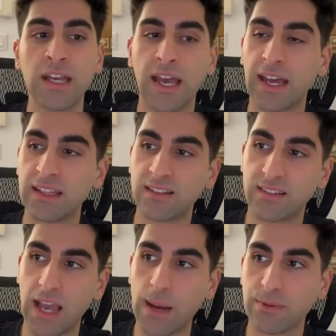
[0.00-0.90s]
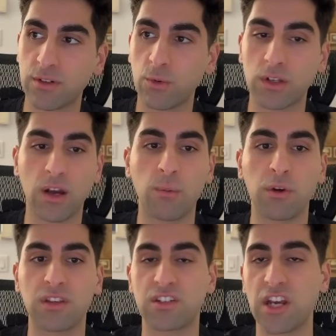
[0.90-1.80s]
and its capture would come
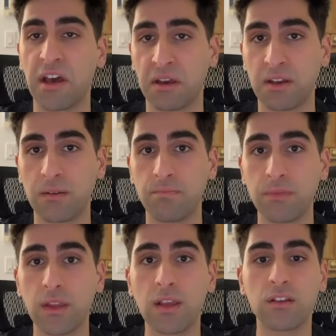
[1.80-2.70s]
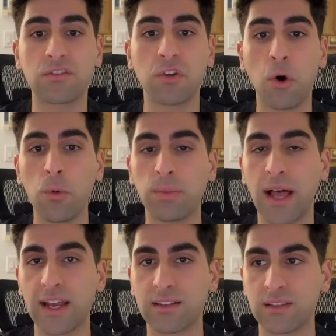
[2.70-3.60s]
with check. So
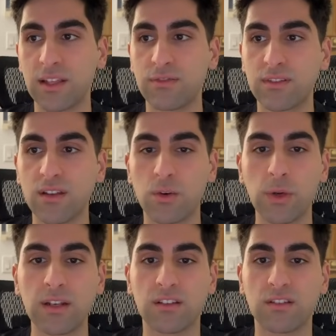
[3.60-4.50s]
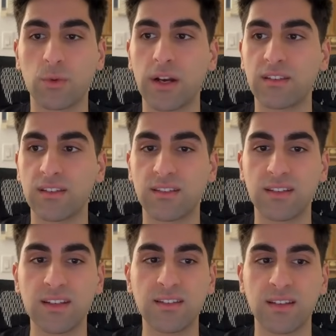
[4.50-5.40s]
black lifts the queen a square to
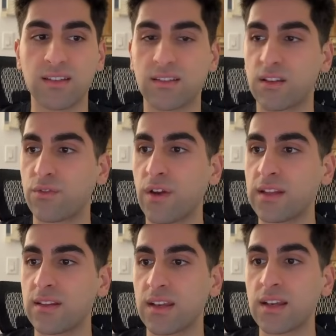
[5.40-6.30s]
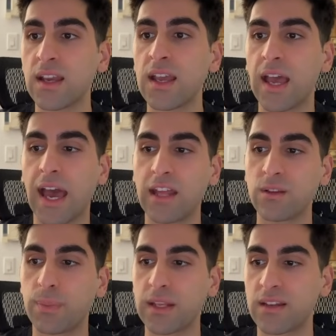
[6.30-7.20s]
c6 defending
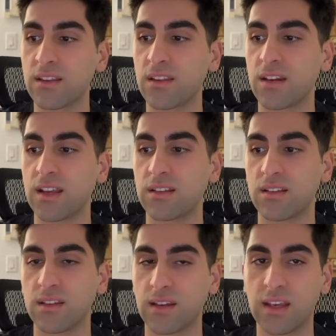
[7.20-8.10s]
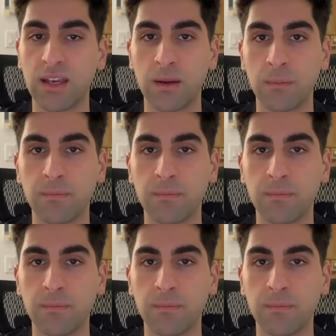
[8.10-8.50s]
and pinning the knight to the king.